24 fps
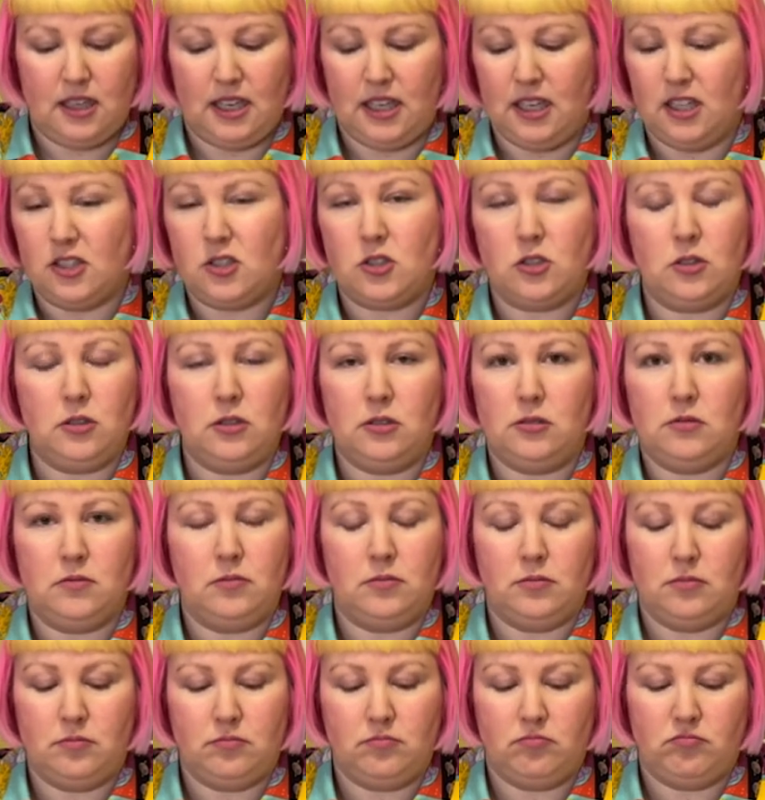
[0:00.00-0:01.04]
do
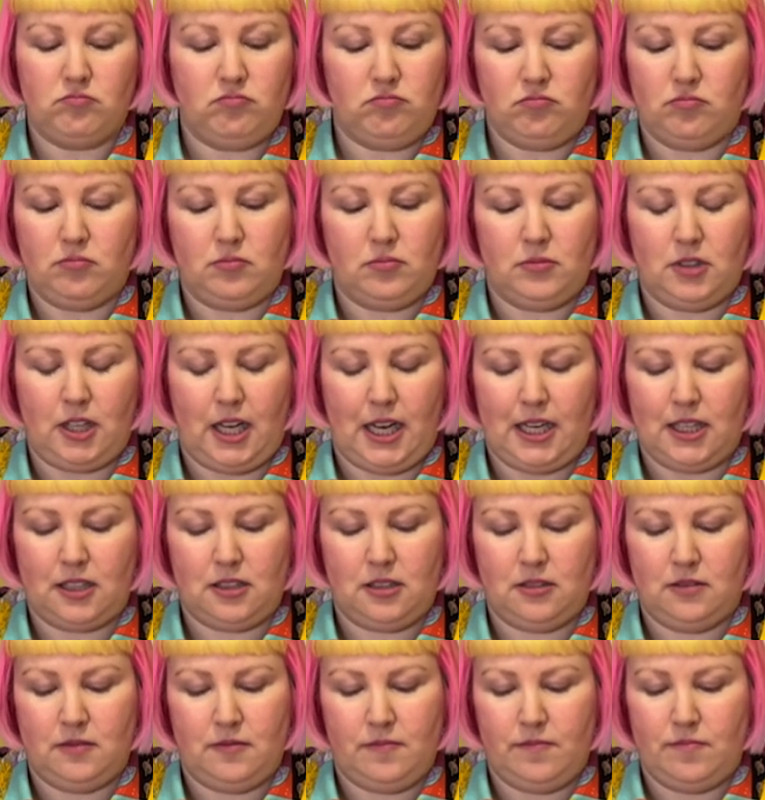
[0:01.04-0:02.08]
like
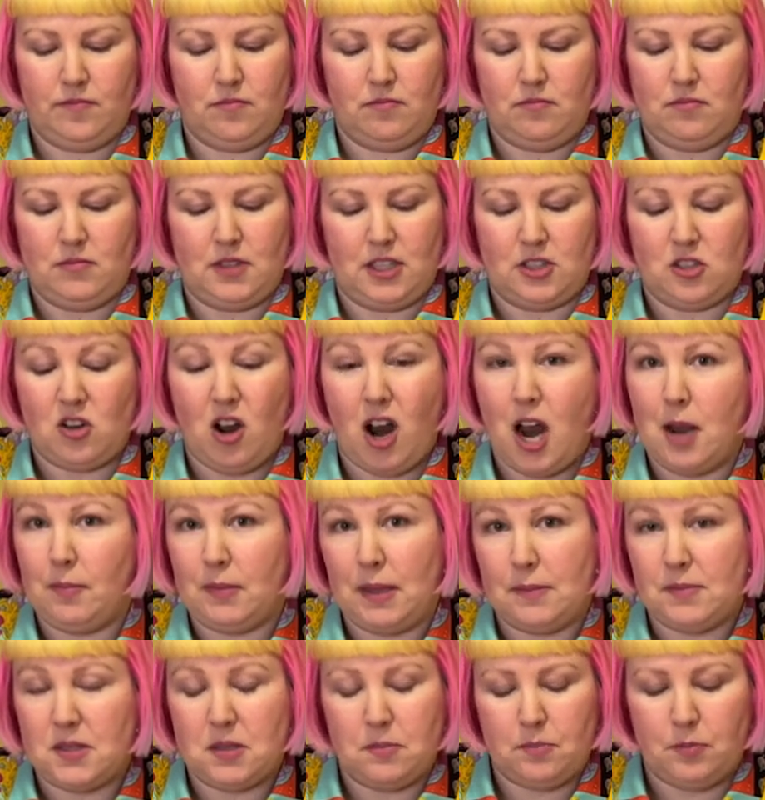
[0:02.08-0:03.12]
a time
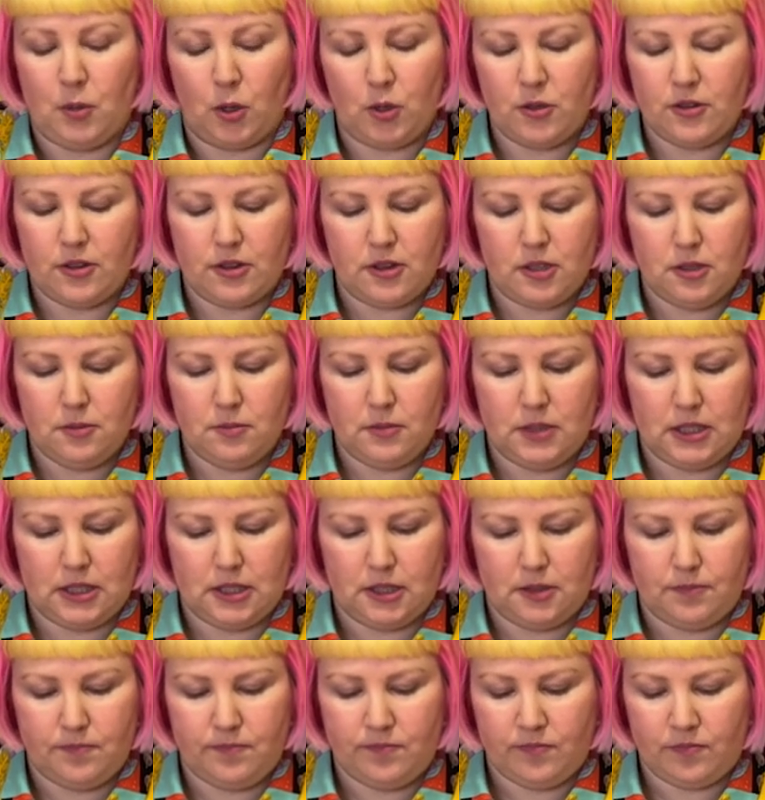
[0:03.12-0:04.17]
lapse of both of
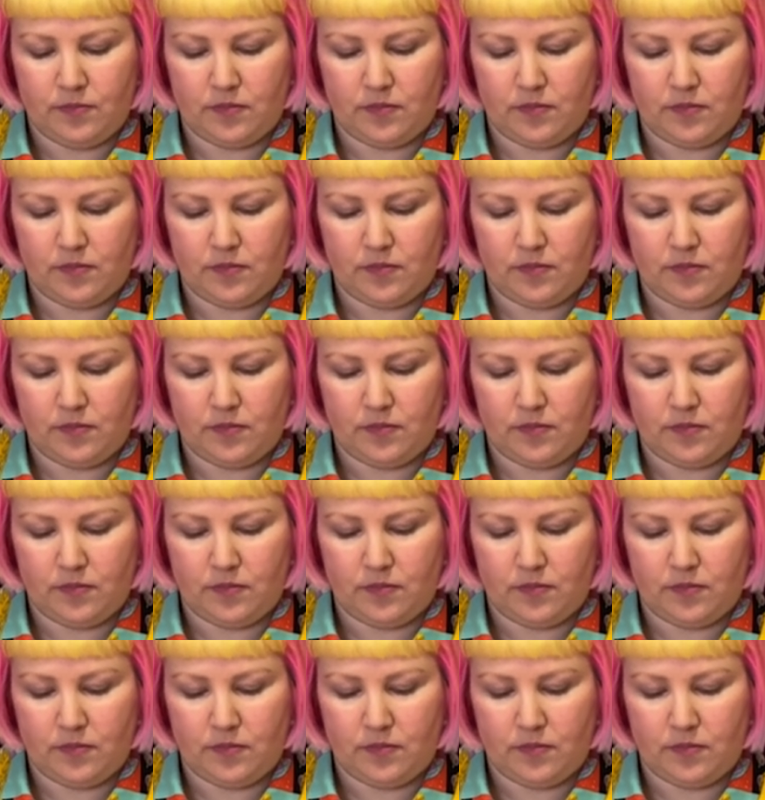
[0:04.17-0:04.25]
them.